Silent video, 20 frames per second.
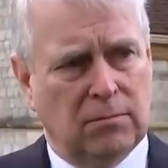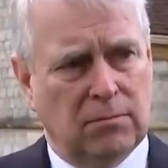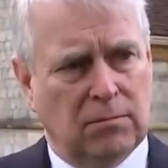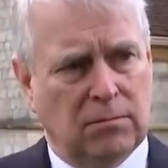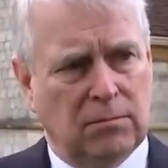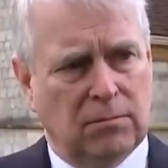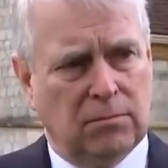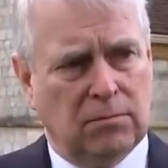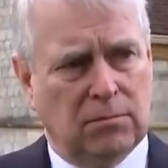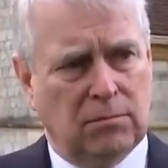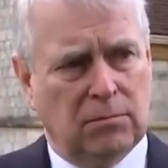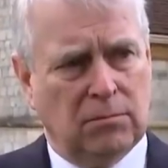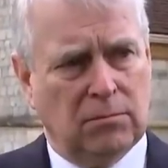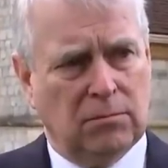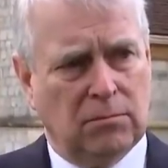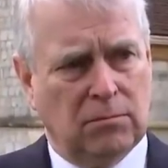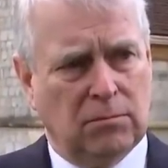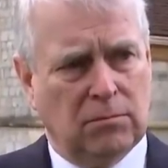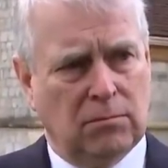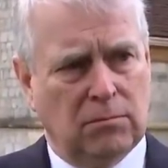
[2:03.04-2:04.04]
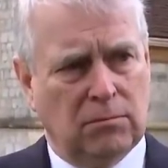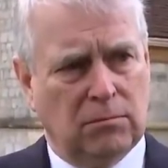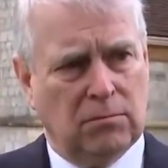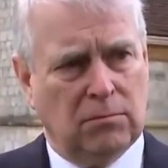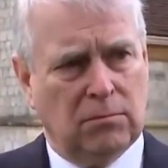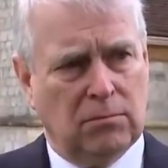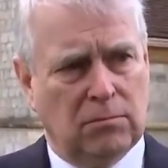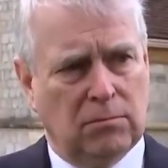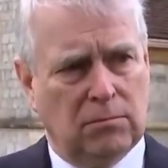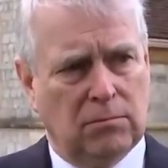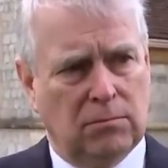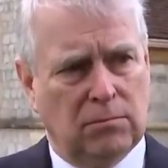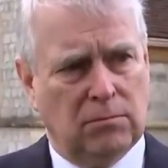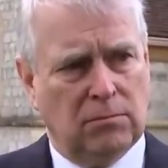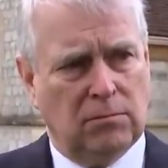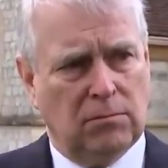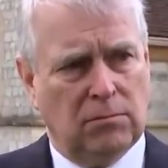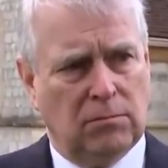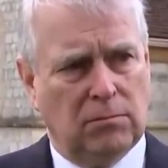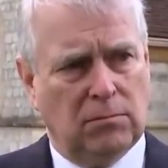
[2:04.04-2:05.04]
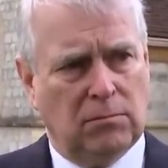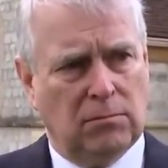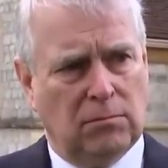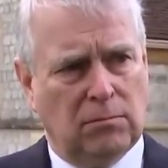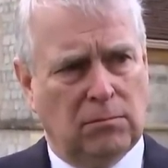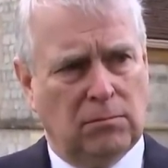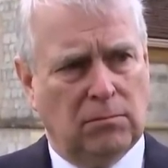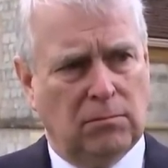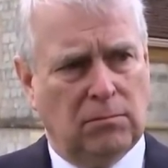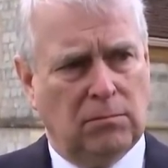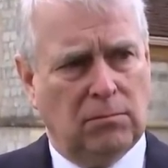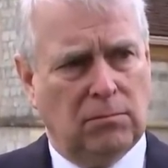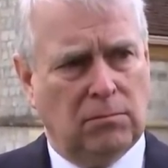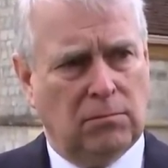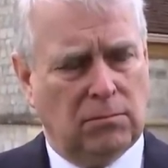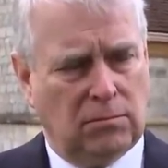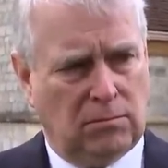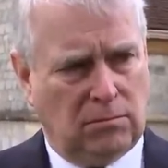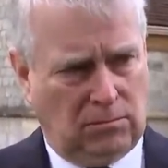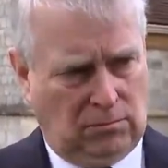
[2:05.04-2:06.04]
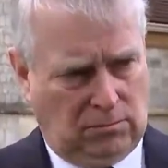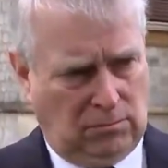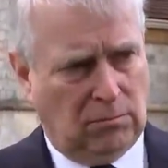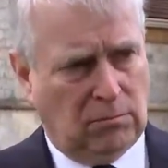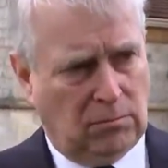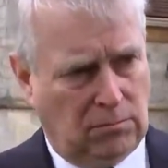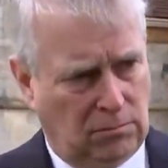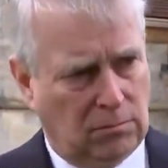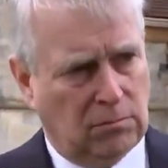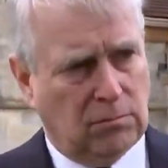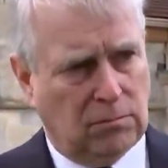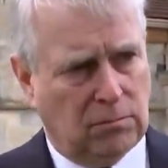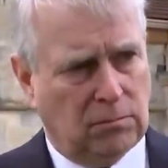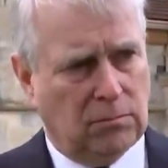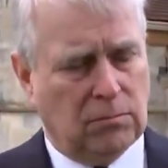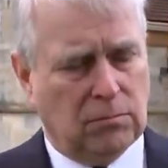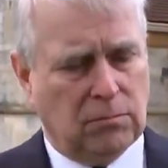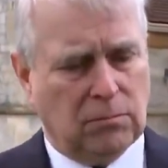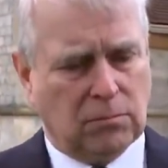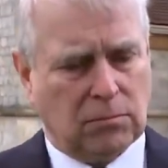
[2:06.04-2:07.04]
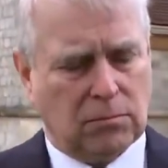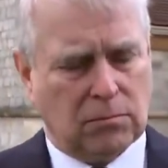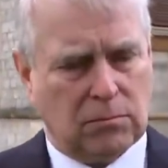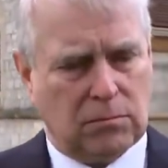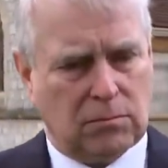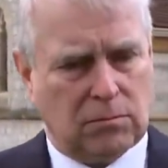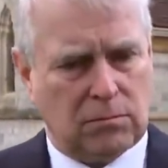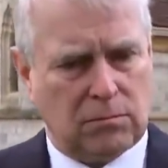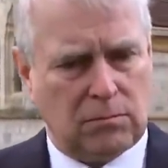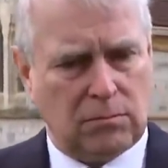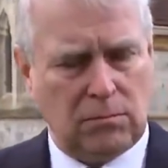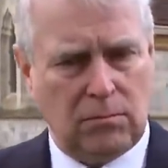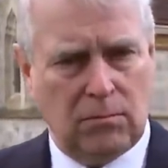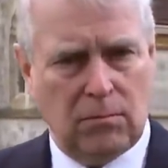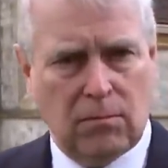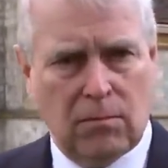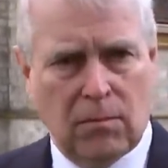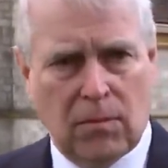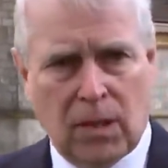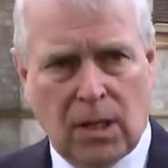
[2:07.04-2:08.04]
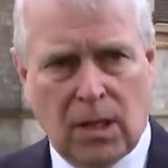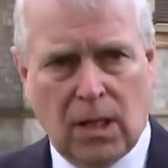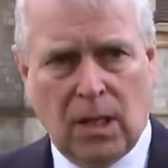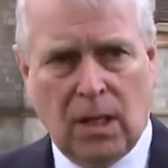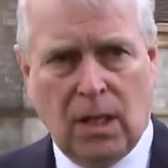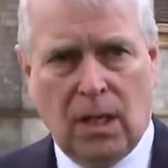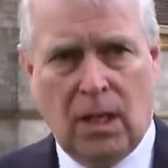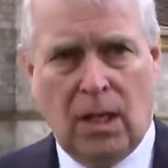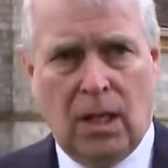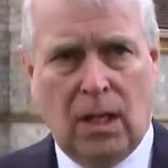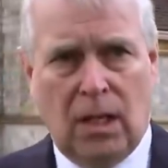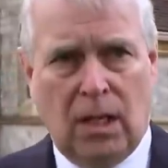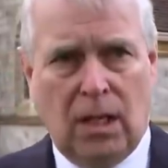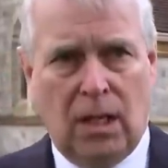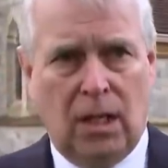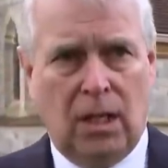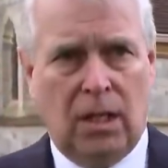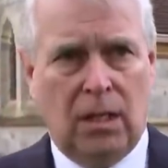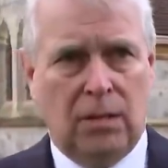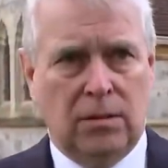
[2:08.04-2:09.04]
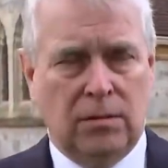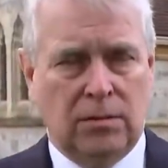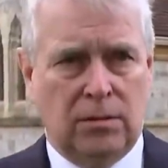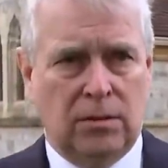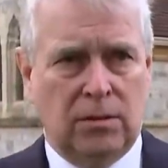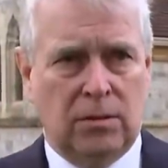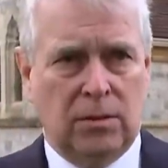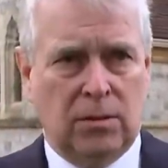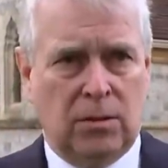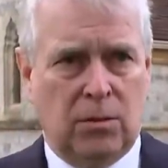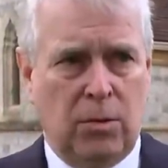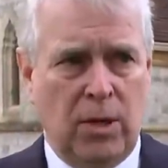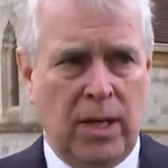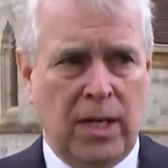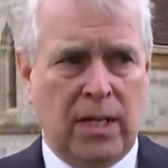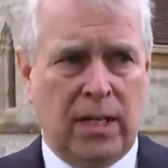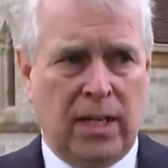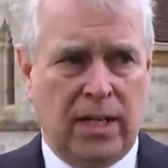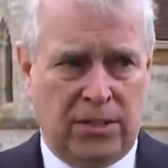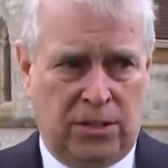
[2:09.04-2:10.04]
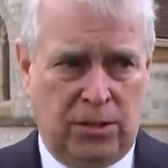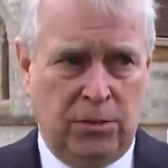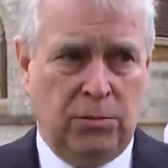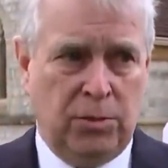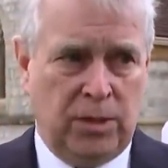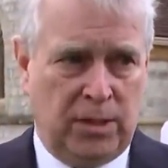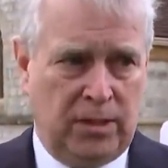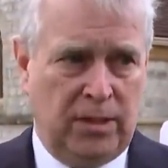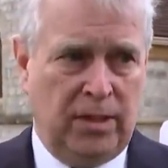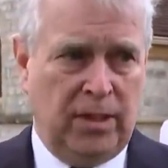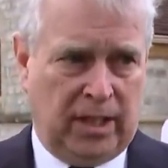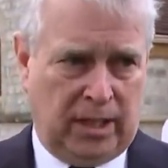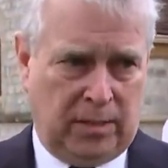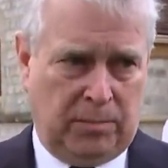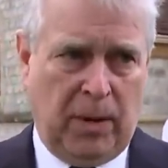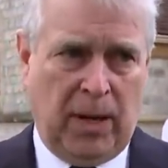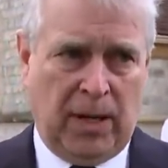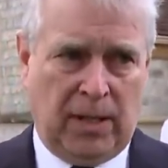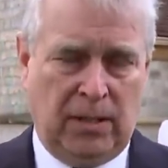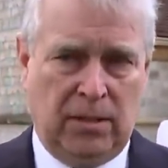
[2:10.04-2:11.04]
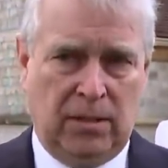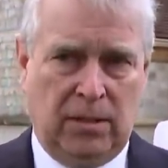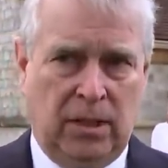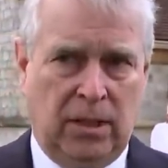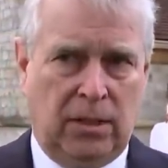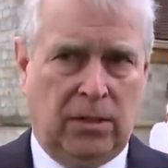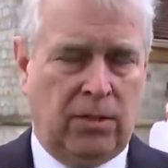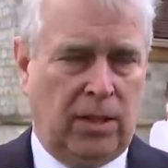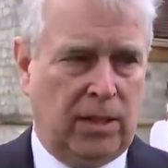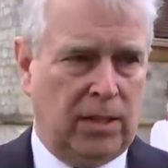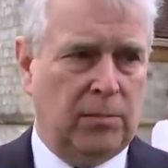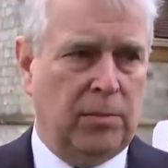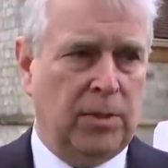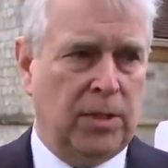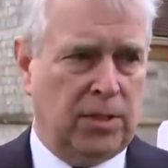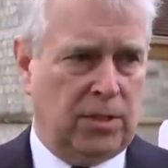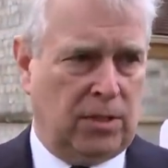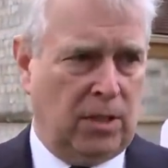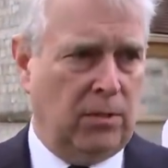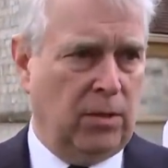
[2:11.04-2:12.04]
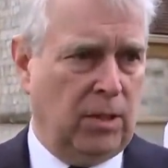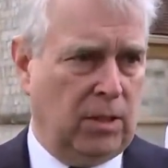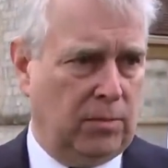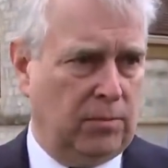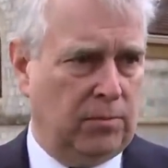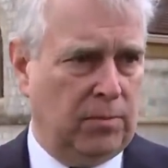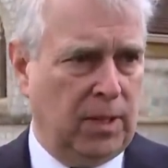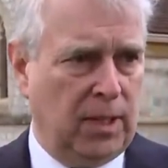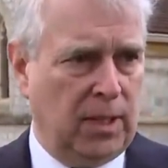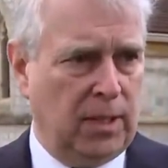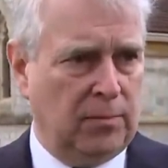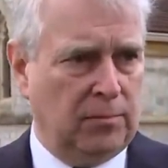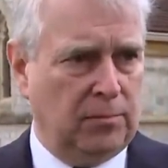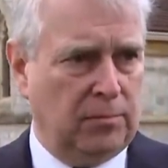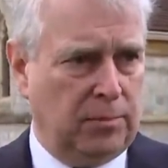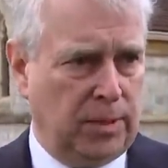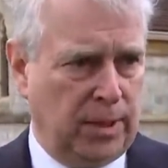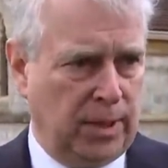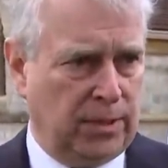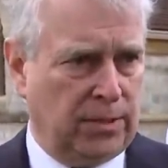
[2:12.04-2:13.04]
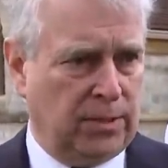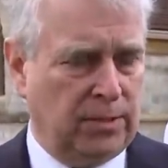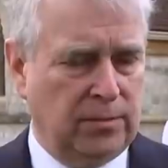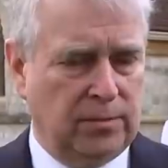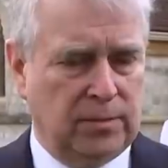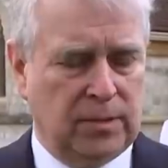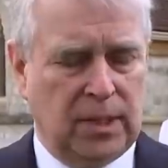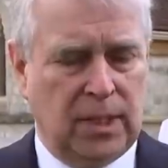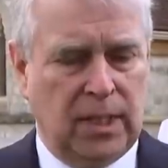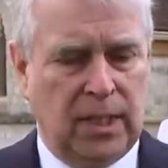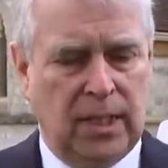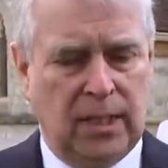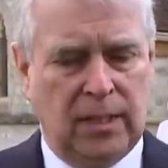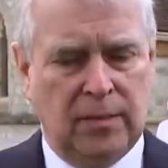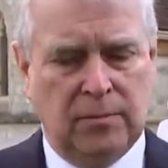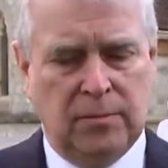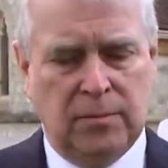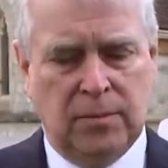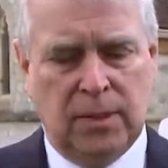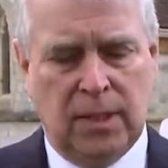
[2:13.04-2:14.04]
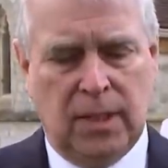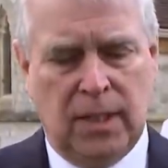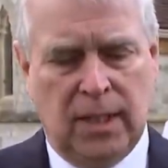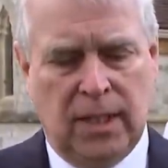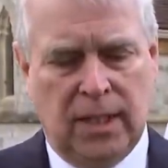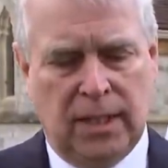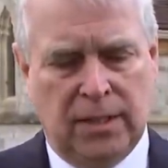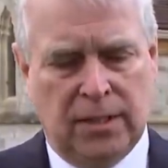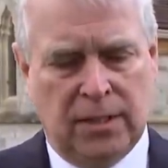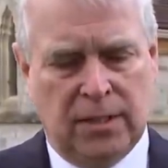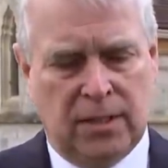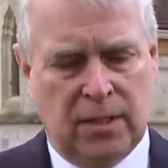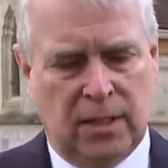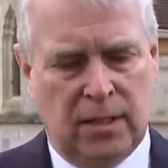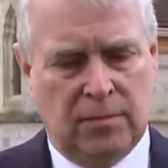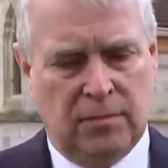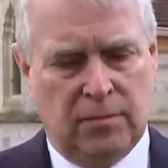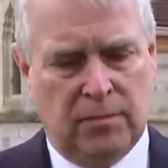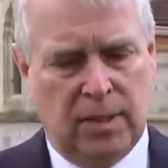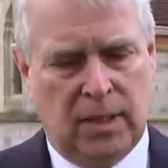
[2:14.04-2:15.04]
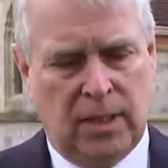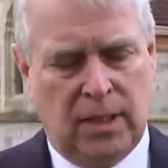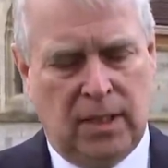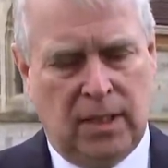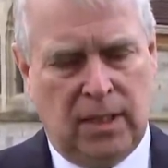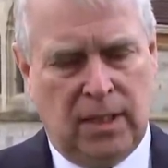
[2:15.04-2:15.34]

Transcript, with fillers: and of course, everyone's thoughts are very much with her. How is your mother, the Queen, at the moment? Uh, the Queen, as you would expect, is an incredibly stoic um, person, um, and um,